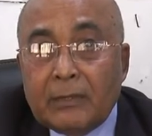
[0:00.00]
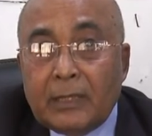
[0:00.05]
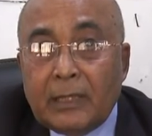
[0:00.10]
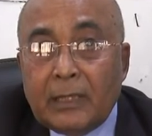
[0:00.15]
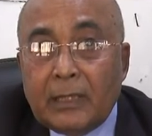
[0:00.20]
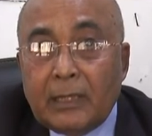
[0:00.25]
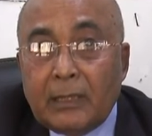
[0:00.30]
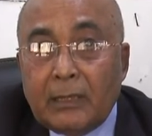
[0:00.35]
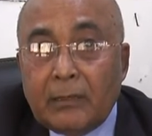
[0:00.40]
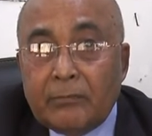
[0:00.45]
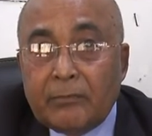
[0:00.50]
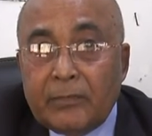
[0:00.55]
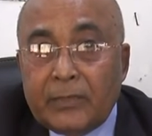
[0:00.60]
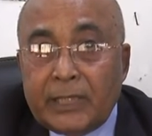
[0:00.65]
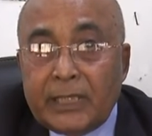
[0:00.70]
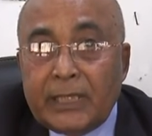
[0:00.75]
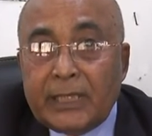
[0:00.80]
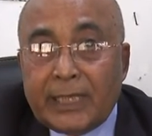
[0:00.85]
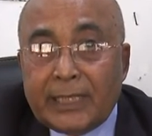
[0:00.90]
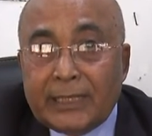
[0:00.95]
the
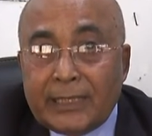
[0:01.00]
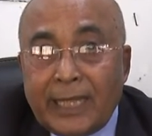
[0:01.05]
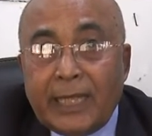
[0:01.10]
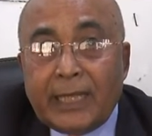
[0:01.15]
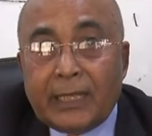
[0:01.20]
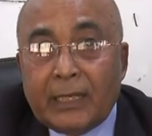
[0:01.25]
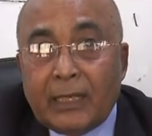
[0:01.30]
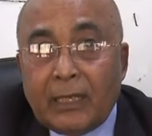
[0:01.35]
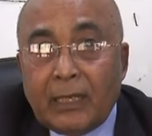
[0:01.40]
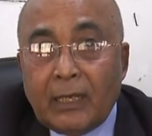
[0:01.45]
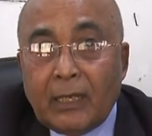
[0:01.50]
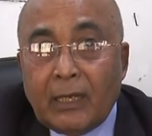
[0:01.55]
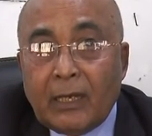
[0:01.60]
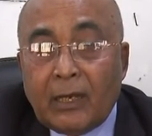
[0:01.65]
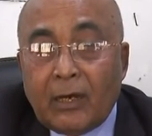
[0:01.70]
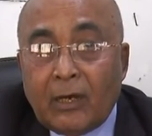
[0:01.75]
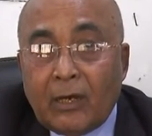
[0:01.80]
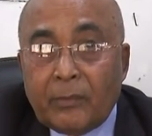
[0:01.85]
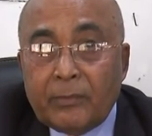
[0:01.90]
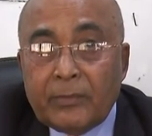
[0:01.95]
DNA
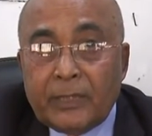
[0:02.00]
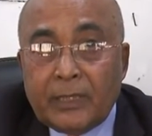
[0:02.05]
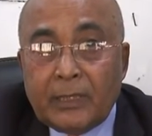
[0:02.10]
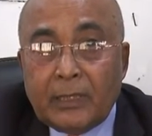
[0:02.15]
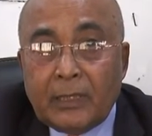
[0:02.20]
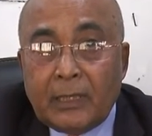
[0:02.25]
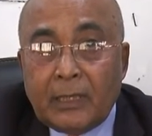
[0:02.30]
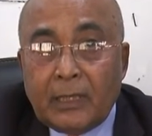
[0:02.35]
of the